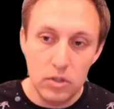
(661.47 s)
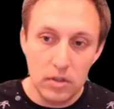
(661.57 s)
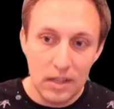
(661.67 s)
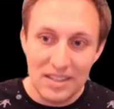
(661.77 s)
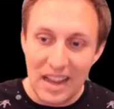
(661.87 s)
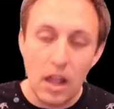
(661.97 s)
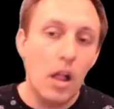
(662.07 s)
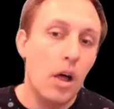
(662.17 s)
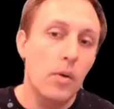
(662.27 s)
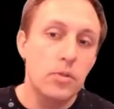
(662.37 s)
a lens, I
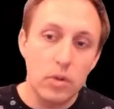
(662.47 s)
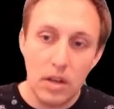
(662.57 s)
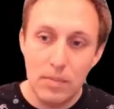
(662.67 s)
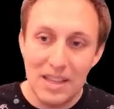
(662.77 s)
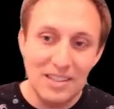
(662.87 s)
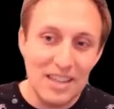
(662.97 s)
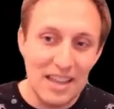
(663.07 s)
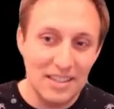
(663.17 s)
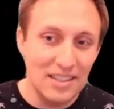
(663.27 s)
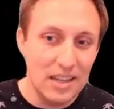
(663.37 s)
always recommend
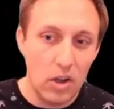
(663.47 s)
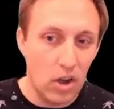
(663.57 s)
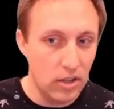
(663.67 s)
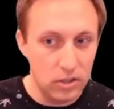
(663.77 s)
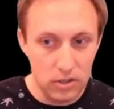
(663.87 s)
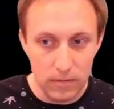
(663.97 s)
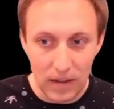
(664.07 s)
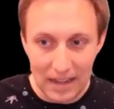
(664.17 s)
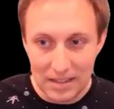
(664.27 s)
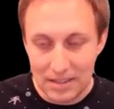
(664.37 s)
testing it on your
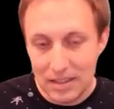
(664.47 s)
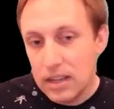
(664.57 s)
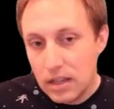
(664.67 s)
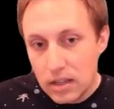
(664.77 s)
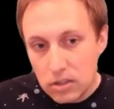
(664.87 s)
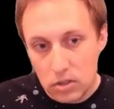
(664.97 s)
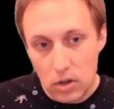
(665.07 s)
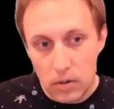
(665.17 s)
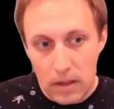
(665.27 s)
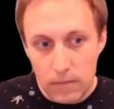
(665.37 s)
device.
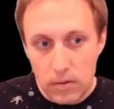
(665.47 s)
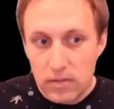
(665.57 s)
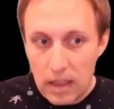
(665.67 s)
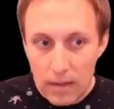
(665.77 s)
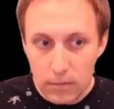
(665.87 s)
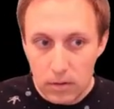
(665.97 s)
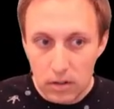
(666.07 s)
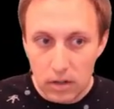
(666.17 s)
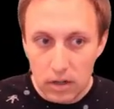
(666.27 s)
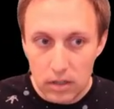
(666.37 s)
So if you've
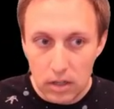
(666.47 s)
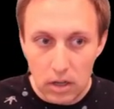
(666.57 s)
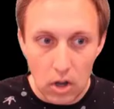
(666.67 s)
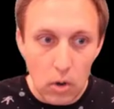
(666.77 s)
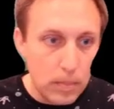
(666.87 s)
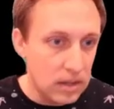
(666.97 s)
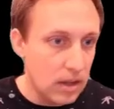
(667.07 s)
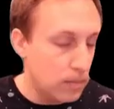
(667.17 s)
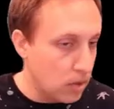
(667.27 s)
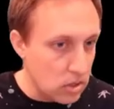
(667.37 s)
never opened
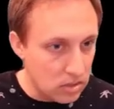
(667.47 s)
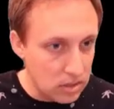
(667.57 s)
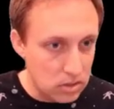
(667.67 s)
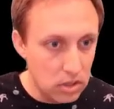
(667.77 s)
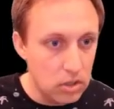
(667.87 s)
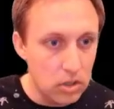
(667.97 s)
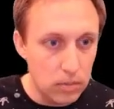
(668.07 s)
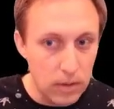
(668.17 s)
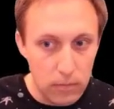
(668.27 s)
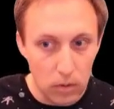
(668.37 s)
up or used Lens Studio
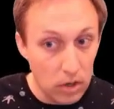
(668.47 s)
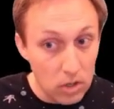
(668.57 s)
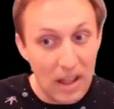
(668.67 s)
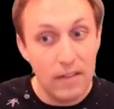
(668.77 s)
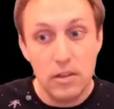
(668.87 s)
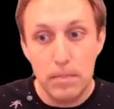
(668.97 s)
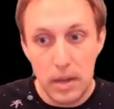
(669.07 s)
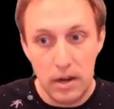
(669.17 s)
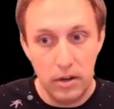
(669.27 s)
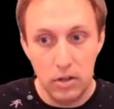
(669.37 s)
before, you'll have to
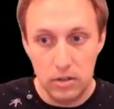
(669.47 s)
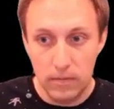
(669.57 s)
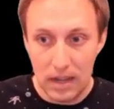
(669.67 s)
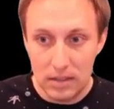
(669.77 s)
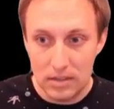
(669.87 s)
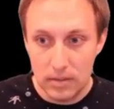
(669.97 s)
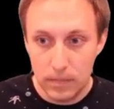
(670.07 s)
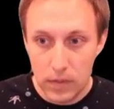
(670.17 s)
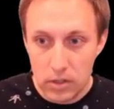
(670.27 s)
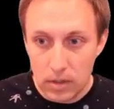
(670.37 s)
pair your device.
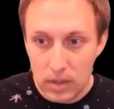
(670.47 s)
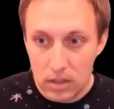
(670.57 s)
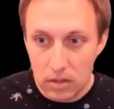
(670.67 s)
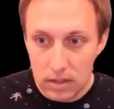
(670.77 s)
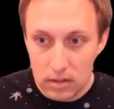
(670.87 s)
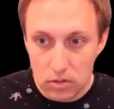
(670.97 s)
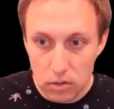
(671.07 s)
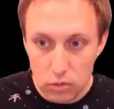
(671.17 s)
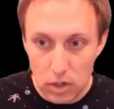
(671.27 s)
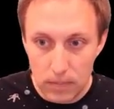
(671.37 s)
So I'm going to click this
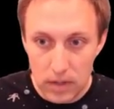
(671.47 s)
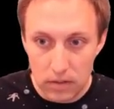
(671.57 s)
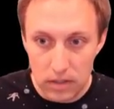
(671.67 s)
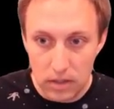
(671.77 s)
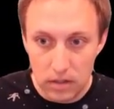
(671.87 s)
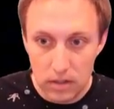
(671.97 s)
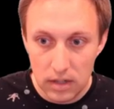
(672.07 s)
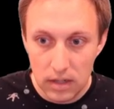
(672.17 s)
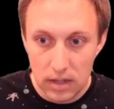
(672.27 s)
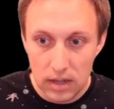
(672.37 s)
little drop down here,
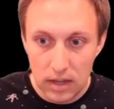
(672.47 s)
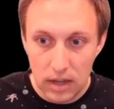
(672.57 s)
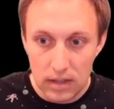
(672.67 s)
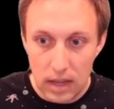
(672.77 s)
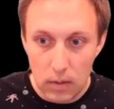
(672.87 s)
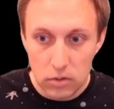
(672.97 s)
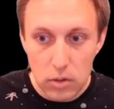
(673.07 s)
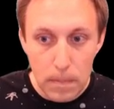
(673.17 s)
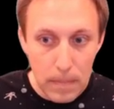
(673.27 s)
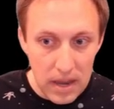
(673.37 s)
and
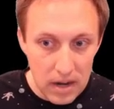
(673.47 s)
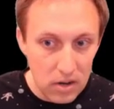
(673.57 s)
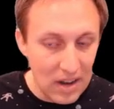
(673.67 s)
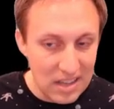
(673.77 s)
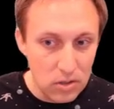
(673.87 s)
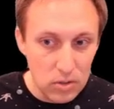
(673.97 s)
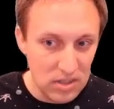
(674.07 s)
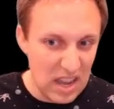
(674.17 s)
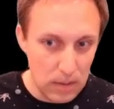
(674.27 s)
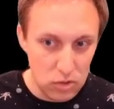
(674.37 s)
to pair a new
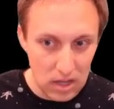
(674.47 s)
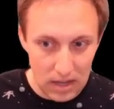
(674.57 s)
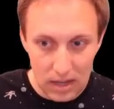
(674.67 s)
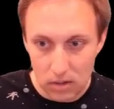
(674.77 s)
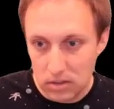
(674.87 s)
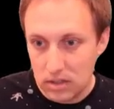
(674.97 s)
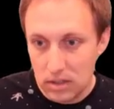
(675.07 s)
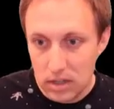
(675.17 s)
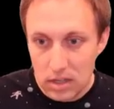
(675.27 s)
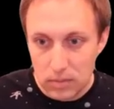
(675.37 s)
Snapchat account.
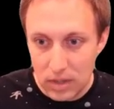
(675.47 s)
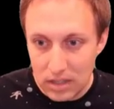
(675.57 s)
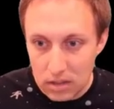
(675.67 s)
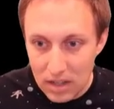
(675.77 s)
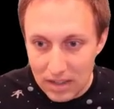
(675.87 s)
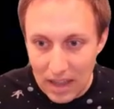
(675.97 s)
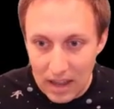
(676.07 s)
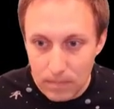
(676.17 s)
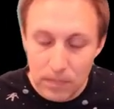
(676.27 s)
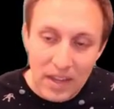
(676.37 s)
I'm going to click
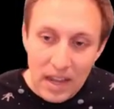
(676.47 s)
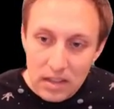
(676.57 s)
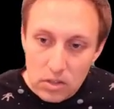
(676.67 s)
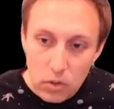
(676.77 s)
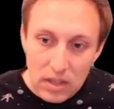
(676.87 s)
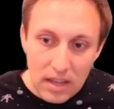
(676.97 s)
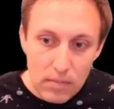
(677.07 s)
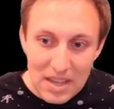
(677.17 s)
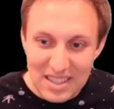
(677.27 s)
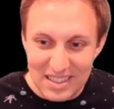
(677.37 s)
that. This is going to give
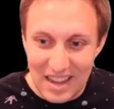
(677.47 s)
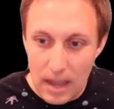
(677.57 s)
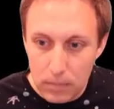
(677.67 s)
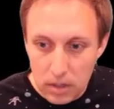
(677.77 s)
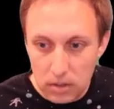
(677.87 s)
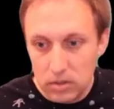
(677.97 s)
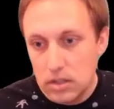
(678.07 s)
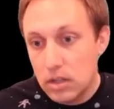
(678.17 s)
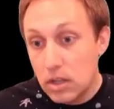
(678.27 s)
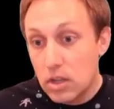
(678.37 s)
me a snap code.
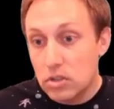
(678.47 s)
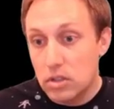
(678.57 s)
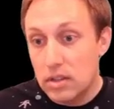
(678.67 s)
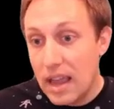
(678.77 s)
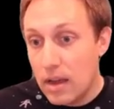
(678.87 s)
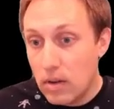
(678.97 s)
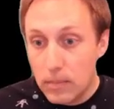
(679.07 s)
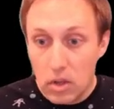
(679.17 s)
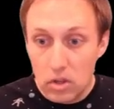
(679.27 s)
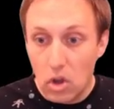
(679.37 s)
So now I'm
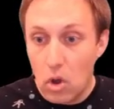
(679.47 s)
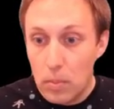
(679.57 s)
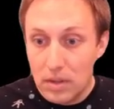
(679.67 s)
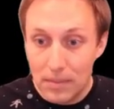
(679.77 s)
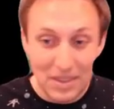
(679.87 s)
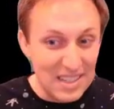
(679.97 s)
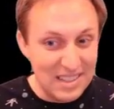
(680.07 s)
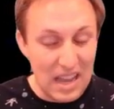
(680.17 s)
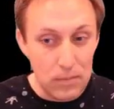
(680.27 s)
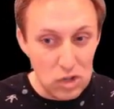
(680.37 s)
going to open up the
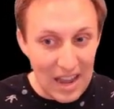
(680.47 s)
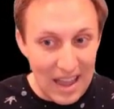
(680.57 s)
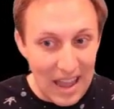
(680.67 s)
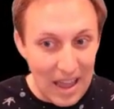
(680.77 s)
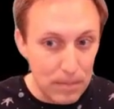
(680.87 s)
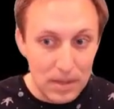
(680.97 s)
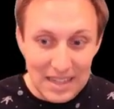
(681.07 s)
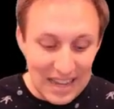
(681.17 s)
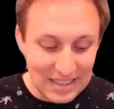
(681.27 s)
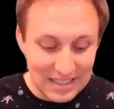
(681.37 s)
Snapchat app
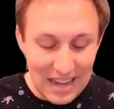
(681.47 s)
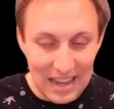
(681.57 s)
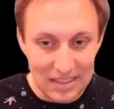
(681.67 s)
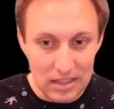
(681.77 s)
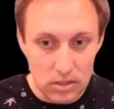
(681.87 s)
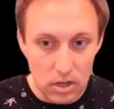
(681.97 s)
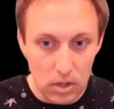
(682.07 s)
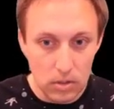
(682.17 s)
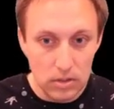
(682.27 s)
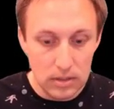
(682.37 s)
and scan this
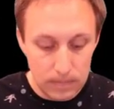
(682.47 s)
code.